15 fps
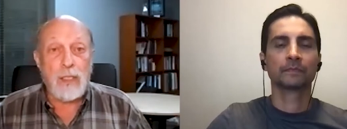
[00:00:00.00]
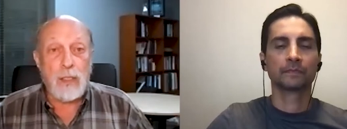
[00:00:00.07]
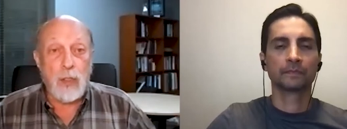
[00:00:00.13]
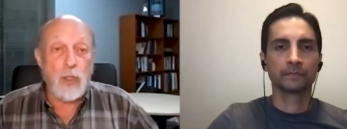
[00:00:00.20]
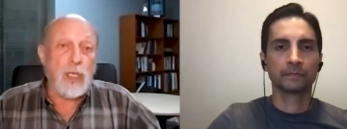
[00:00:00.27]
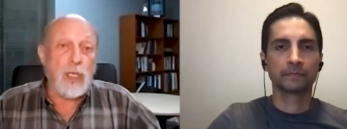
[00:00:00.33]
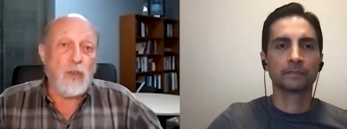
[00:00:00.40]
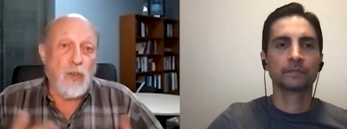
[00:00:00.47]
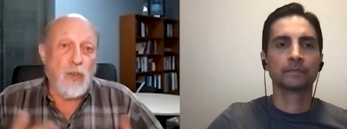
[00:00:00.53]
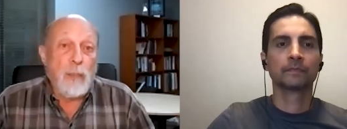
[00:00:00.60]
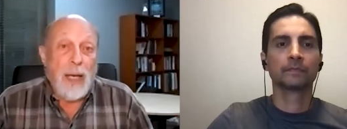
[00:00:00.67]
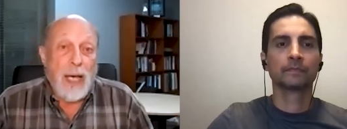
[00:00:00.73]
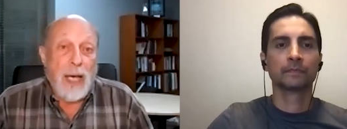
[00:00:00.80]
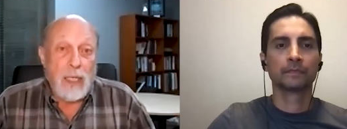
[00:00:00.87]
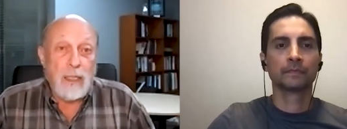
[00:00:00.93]
Speaker 1: so you're going to feel
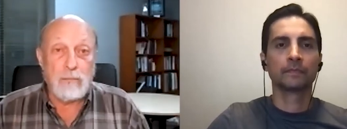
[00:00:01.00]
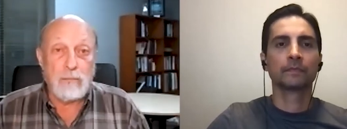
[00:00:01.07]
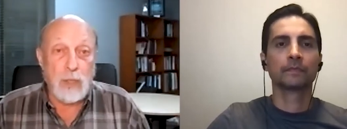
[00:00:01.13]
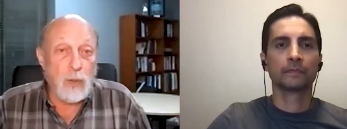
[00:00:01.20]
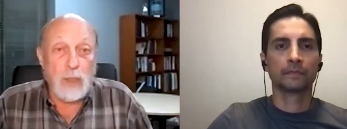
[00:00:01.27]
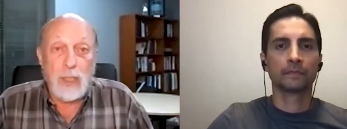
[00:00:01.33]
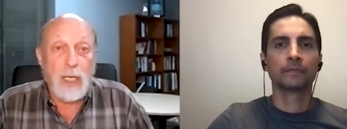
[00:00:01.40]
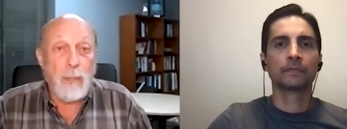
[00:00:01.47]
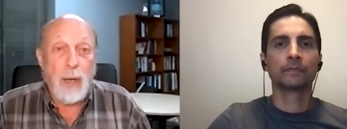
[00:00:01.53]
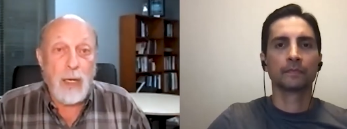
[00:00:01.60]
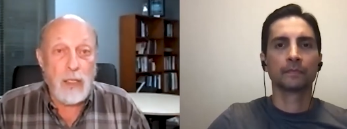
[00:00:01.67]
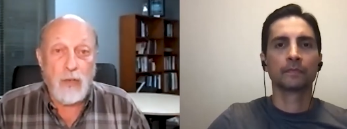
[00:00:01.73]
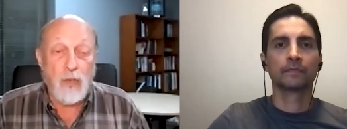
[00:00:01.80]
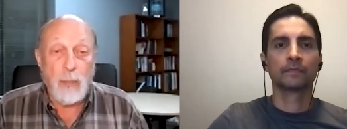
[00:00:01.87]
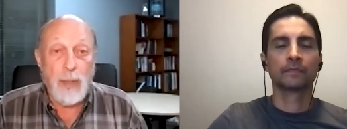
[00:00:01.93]
better. There's no doubt about it,
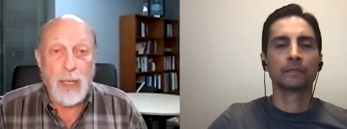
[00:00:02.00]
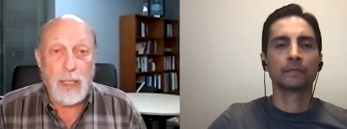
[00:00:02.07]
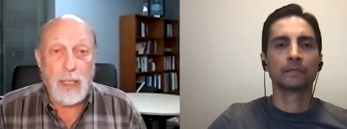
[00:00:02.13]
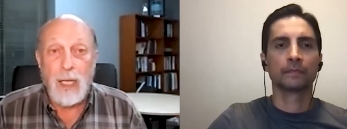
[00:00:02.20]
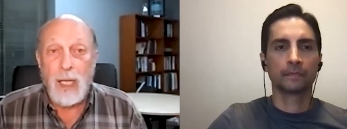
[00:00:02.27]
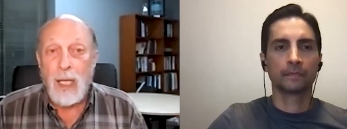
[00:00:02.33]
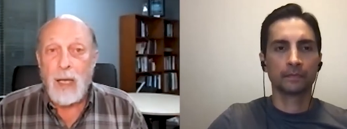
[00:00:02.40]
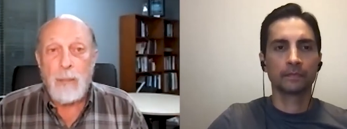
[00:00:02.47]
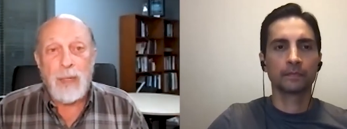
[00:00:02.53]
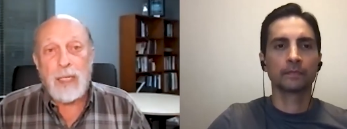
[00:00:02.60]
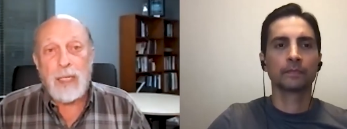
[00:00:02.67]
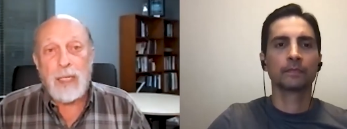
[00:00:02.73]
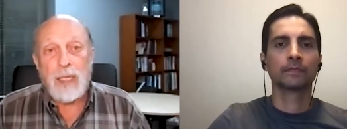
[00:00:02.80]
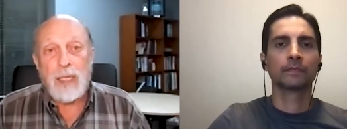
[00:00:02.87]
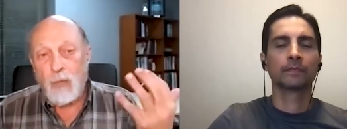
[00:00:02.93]
you feel better, but
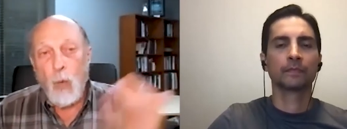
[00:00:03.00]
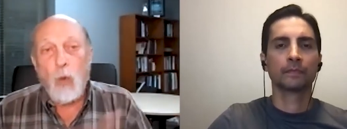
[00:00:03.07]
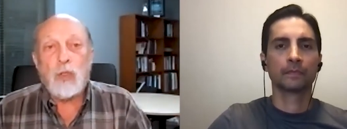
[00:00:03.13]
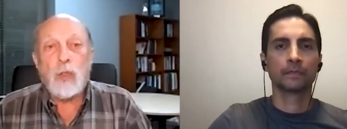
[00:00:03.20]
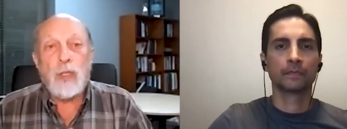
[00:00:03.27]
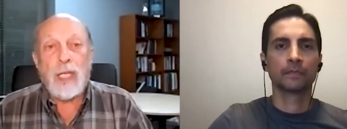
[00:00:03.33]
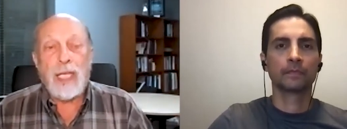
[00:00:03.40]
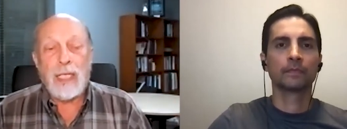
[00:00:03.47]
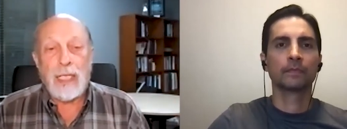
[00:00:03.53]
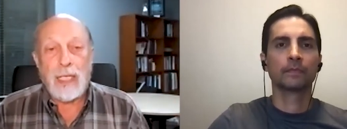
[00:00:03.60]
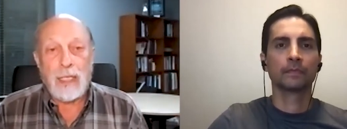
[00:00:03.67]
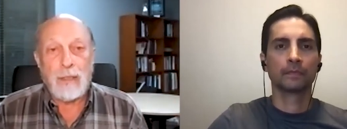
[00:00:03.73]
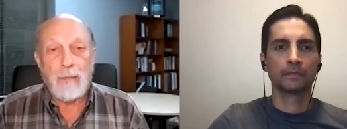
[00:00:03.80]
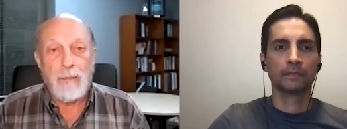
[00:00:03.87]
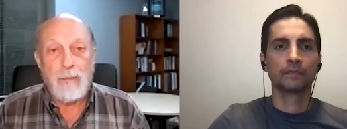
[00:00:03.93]
it won't do the healing.
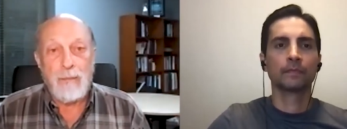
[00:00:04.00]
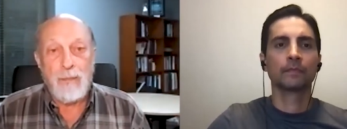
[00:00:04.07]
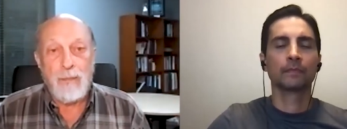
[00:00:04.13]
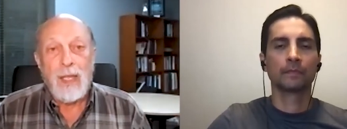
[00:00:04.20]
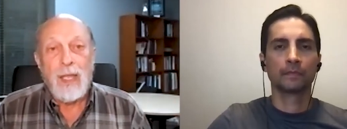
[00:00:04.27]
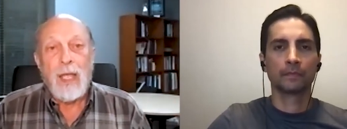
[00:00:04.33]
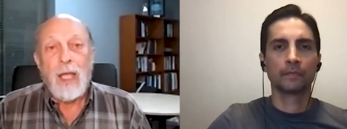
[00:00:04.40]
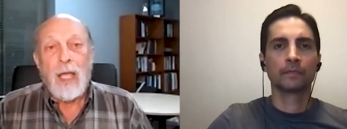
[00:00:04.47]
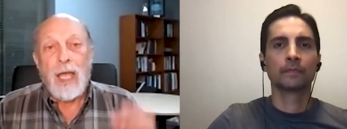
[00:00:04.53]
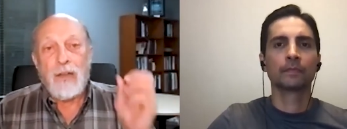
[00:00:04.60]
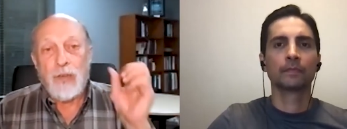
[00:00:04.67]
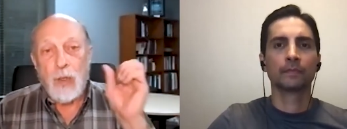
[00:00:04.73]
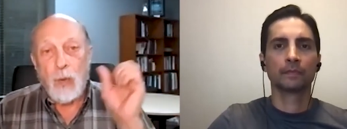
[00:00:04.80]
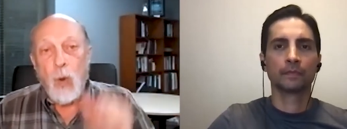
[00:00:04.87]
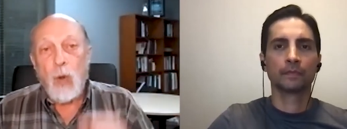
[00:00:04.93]
And
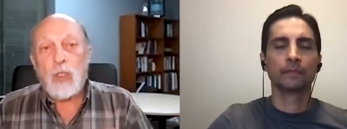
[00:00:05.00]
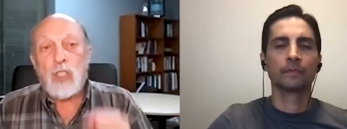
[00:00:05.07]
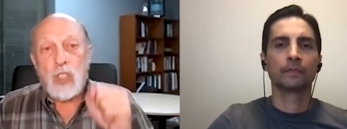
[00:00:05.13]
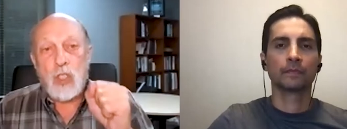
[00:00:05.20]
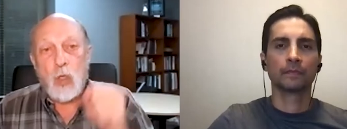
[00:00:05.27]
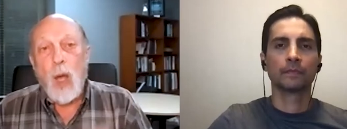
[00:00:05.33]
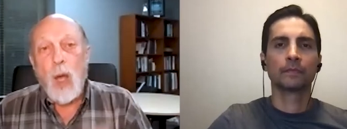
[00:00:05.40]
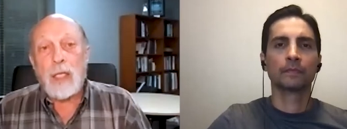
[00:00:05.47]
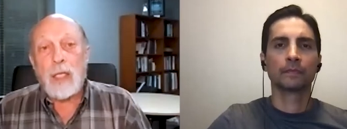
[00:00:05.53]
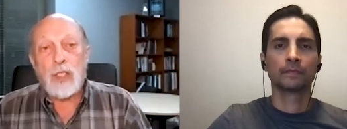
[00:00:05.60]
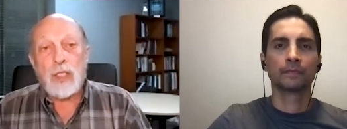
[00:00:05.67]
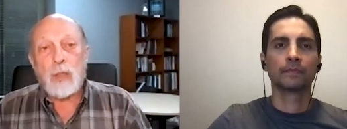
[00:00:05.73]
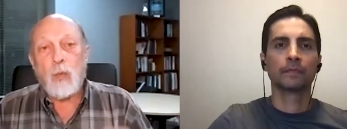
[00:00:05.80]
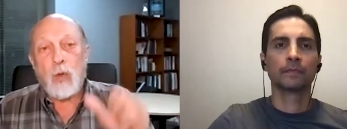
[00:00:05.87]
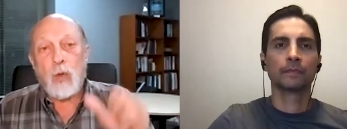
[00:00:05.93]
it won't
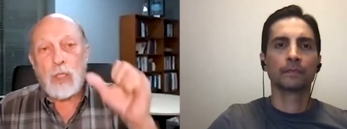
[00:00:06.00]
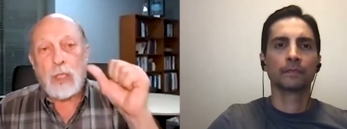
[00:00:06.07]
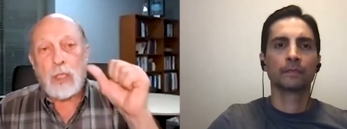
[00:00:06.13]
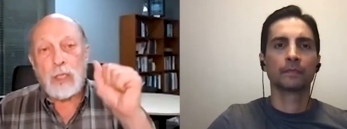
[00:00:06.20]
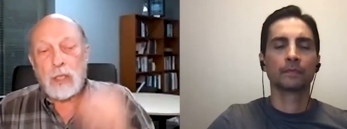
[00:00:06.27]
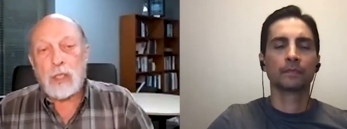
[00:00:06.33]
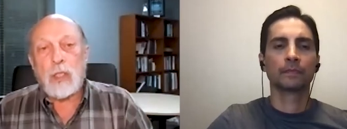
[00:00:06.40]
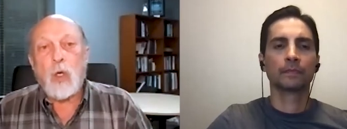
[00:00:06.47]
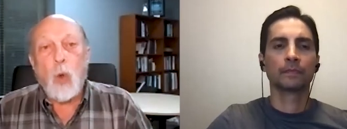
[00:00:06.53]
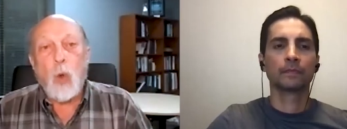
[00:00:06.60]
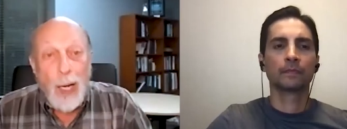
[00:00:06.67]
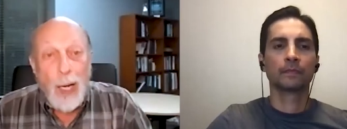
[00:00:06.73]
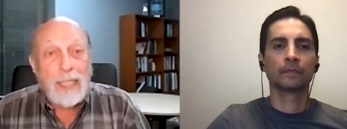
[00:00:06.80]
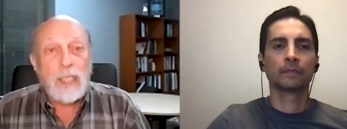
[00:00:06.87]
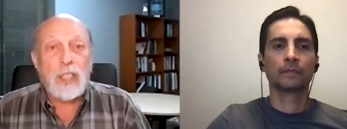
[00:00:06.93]

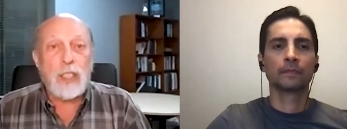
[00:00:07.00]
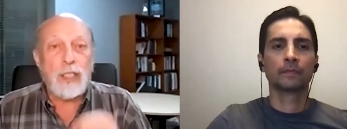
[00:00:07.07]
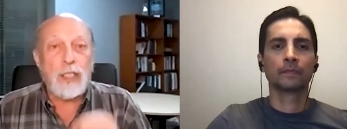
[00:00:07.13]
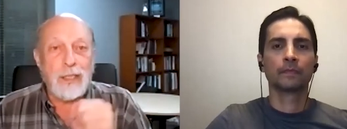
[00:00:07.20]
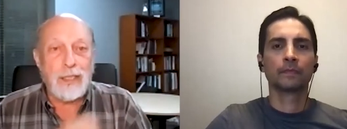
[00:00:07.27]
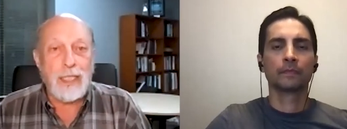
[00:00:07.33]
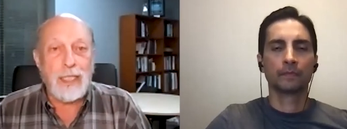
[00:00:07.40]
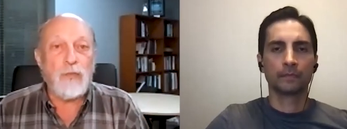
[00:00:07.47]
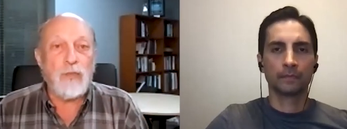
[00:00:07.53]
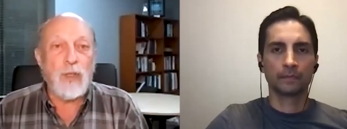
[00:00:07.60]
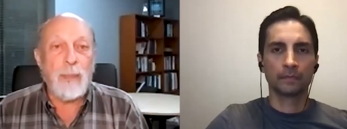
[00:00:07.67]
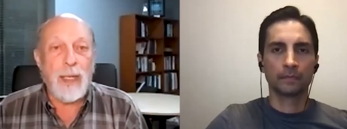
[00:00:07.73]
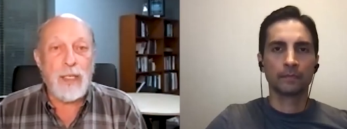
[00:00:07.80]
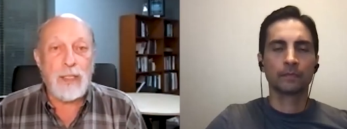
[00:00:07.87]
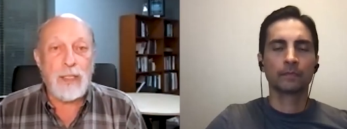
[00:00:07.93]
quench the
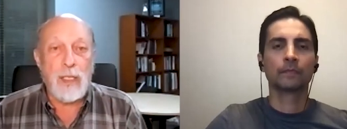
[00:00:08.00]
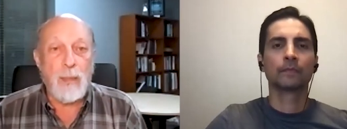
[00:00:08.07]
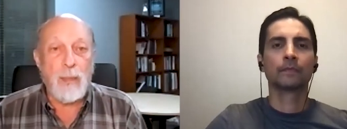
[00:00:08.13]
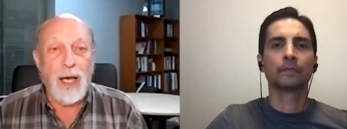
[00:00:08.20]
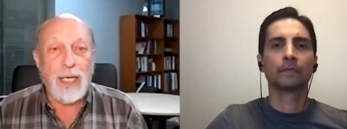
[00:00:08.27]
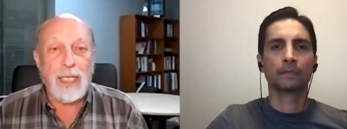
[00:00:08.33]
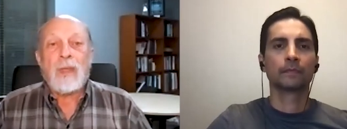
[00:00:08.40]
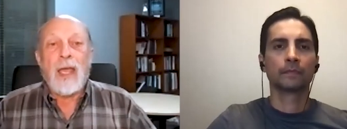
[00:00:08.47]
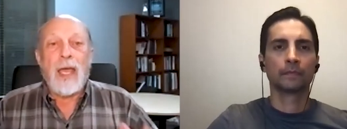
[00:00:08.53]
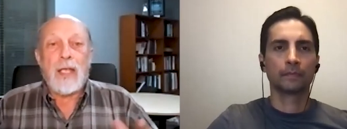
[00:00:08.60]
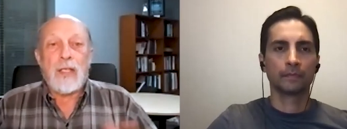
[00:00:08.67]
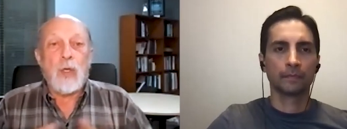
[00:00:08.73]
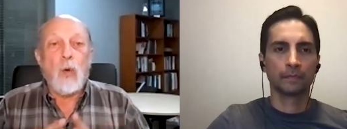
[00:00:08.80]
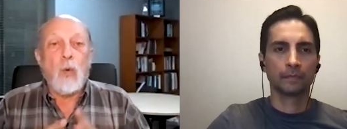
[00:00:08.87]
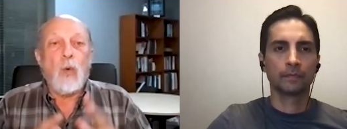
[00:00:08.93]
inflammation in your body. And
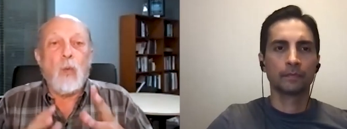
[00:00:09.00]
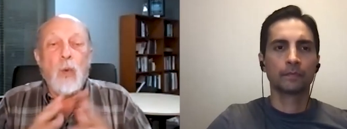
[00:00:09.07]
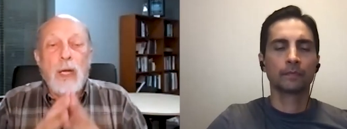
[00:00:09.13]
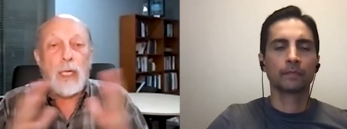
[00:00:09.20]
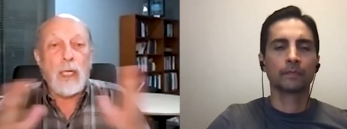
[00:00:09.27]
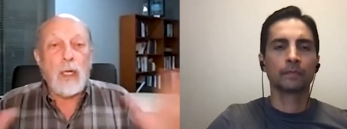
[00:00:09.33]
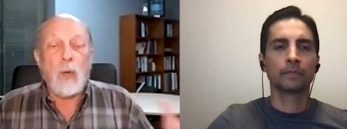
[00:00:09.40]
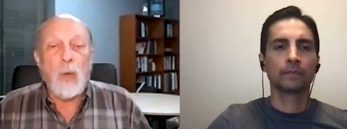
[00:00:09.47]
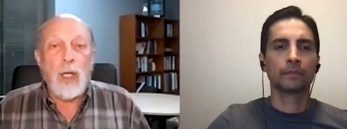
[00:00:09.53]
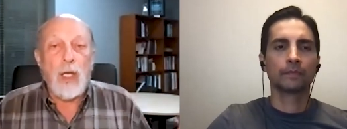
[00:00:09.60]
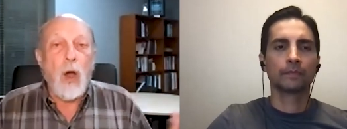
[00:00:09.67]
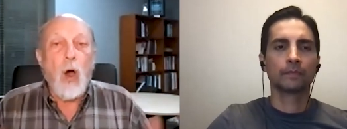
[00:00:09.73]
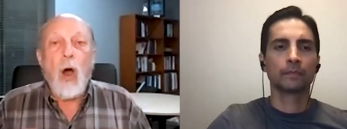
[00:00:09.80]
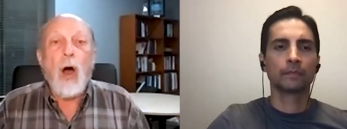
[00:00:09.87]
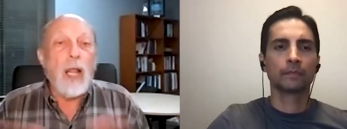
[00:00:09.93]
so we
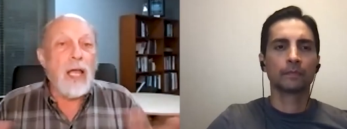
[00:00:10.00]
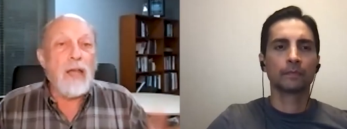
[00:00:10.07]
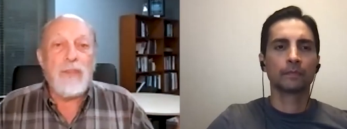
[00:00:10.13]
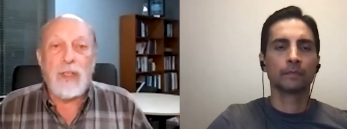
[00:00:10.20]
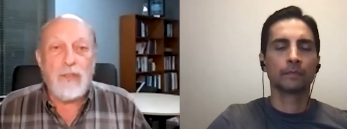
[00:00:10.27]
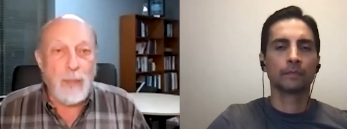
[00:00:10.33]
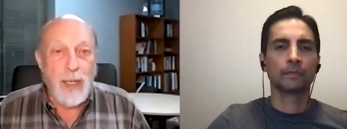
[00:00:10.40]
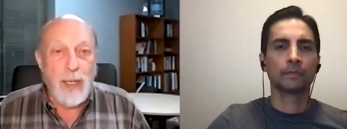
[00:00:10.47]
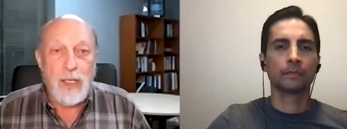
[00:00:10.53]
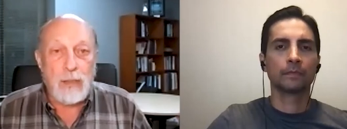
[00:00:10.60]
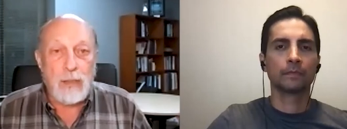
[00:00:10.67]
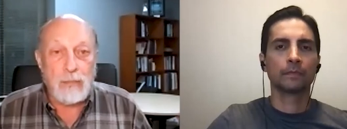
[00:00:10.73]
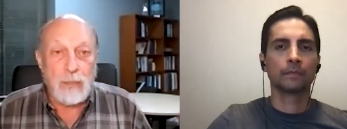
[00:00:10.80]
all have inflammation